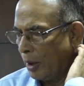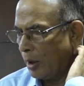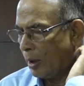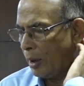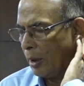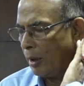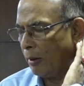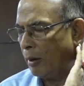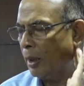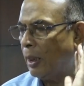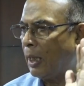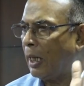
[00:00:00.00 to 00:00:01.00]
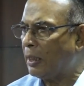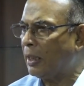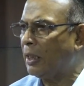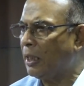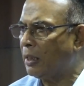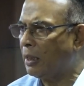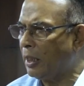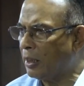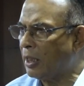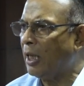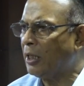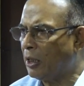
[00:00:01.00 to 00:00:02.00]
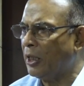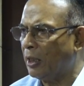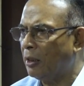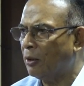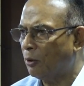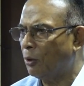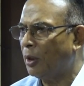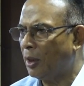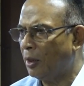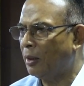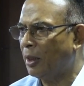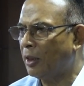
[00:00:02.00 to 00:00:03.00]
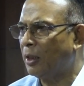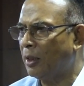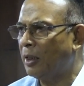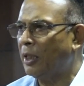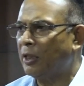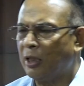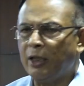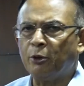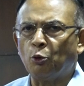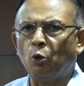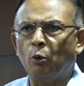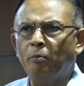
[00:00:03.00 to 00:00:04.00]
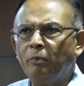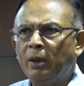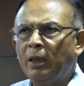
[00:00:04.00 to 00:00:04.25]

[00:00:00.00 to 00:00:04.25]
I think in Italy, in Italy, Rome.